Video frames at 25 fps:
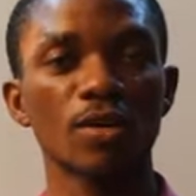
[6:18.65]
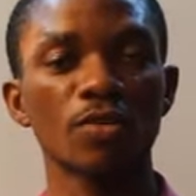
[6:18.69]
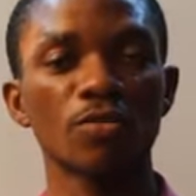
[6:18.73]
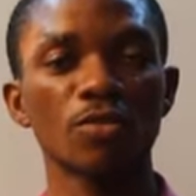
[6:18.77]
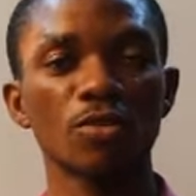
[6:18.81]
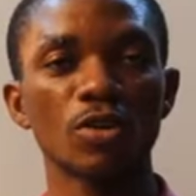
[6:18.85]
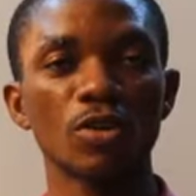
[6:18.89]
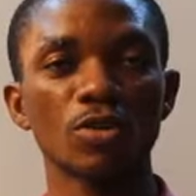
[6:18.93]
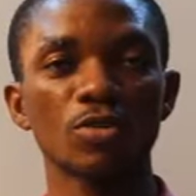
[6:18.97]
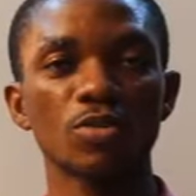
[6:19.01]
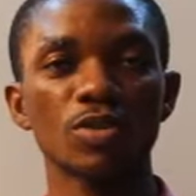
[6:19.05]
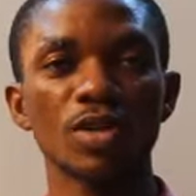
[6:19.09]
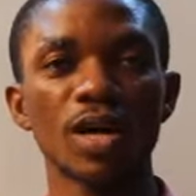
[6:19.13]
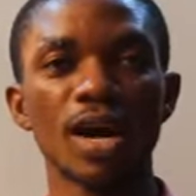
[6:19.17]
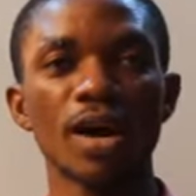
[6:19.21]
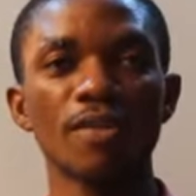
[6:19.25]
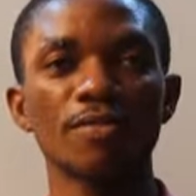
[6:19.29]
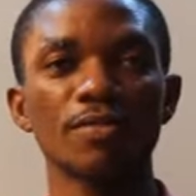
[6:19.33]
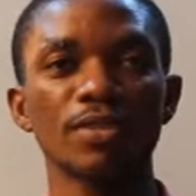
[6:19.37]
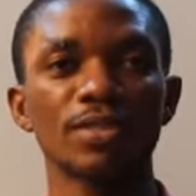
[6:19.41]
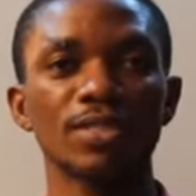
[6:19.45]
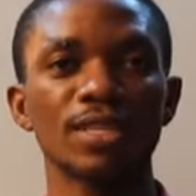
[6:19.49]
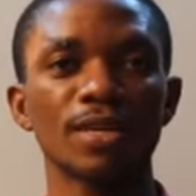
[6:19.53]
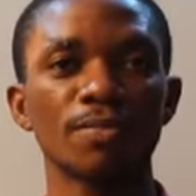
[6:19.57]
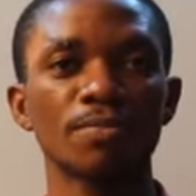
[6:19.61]
Of course, we
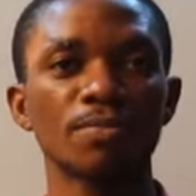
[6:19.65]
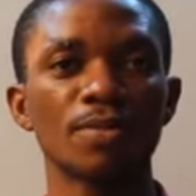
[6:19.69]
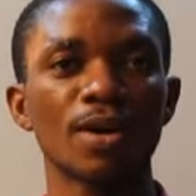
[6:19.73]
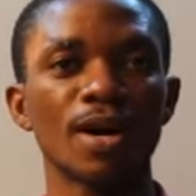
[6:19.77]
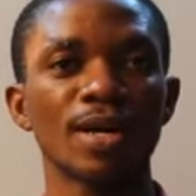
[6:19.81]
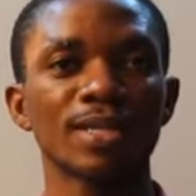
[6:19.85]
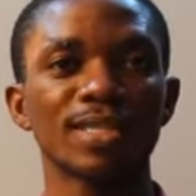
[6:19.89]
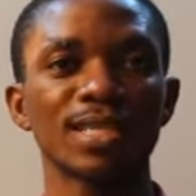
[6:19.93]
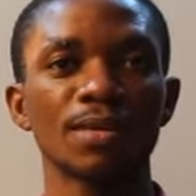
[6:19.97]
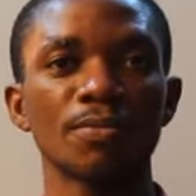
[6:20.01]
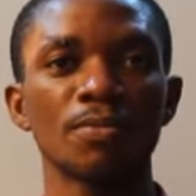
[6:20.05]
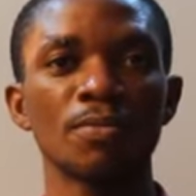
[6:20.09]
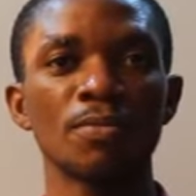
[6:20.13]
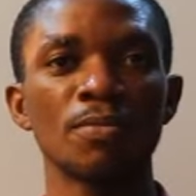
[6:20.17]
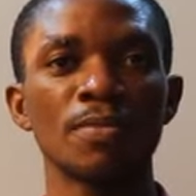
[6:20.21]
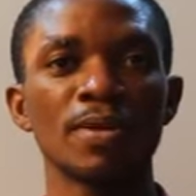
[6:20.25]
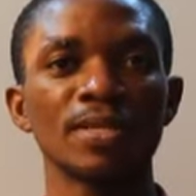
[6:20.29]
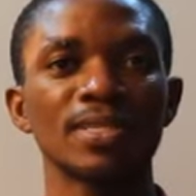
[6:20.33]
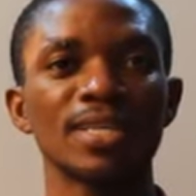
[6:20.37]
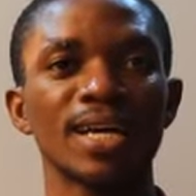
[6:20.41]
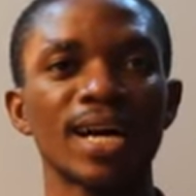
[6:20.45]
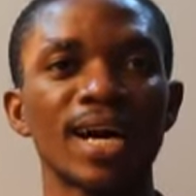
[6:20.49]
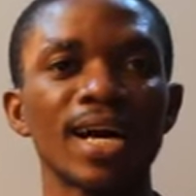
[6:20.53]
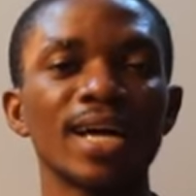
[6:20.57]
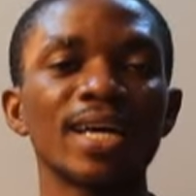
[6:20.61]
have a
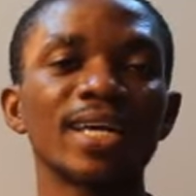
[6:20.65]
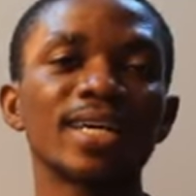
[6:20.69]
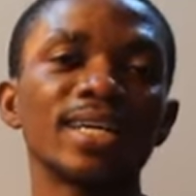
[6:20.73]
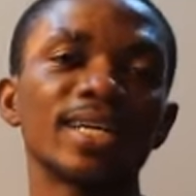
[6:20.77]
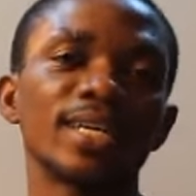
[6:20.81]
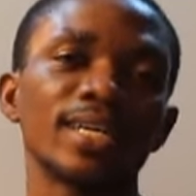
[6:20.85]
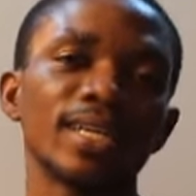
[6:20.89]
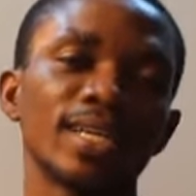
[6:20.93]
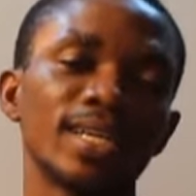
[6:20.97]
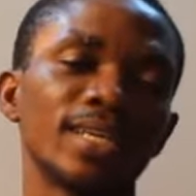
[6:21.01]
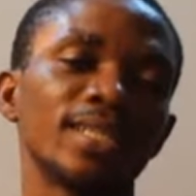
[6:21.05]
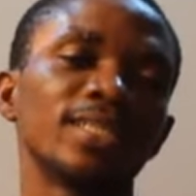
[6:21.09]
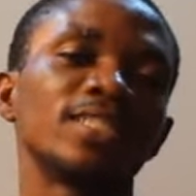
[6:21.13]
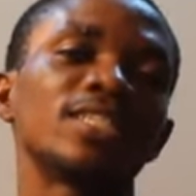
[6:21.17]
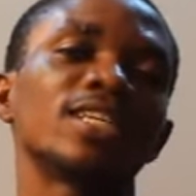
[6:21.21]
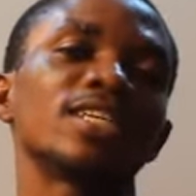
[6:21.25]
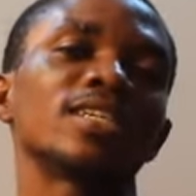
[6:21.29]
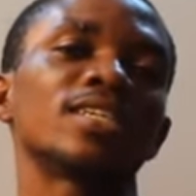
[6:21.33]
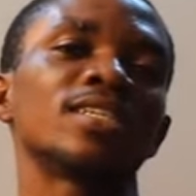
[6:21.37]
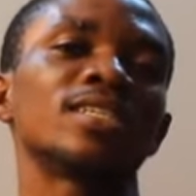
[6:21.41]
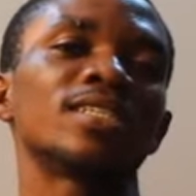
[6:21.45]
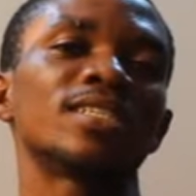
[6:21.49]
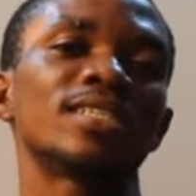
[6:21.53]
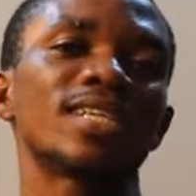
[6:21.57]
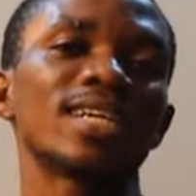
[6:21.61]
thermometer
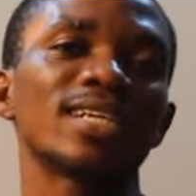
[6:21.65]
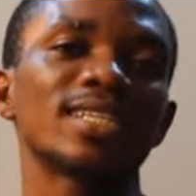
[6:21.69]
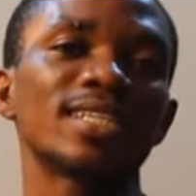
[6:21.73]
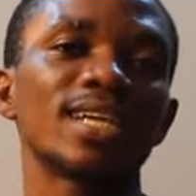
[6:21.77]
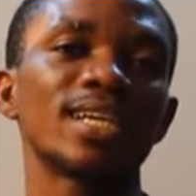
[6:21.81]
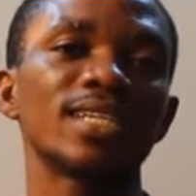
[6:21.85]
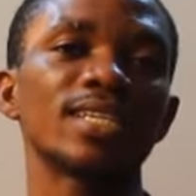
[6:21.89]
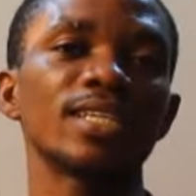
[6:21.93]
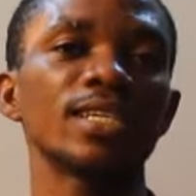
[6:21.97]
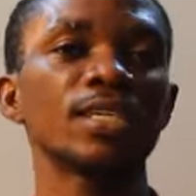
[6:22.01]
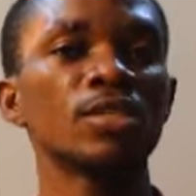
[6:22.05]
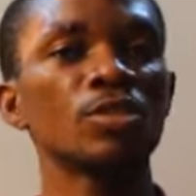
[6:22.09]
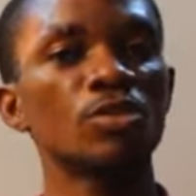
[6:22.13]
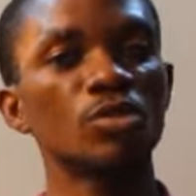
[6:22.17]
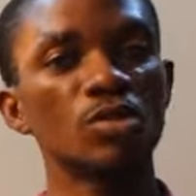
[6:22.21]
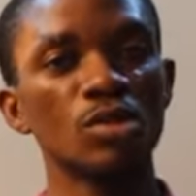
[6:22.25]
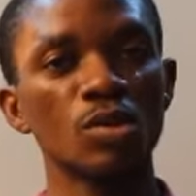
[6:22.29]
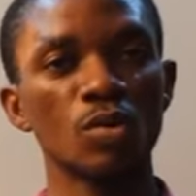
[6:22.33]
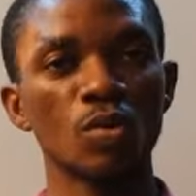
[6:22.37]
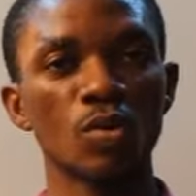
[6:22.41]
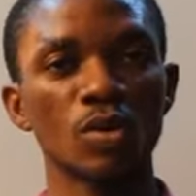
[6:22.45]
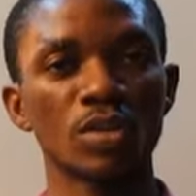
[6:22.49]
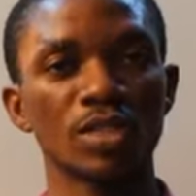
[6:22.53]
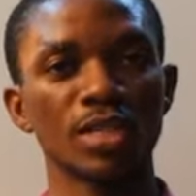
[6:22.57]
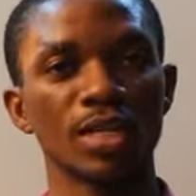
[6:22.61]
injected into
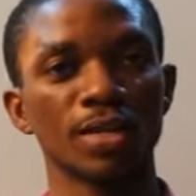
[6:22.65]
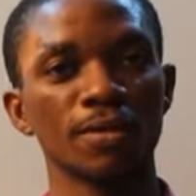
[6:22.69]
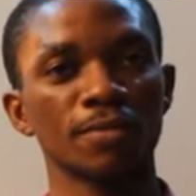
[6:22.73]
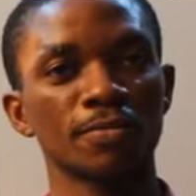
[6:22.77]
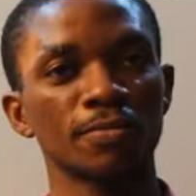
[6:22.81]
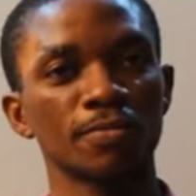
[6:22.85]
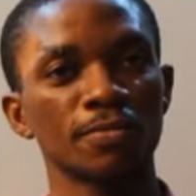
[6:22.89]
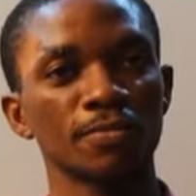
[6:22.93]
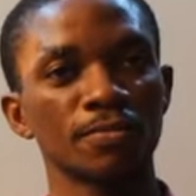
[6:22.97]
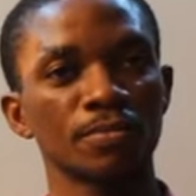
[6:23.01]
the water.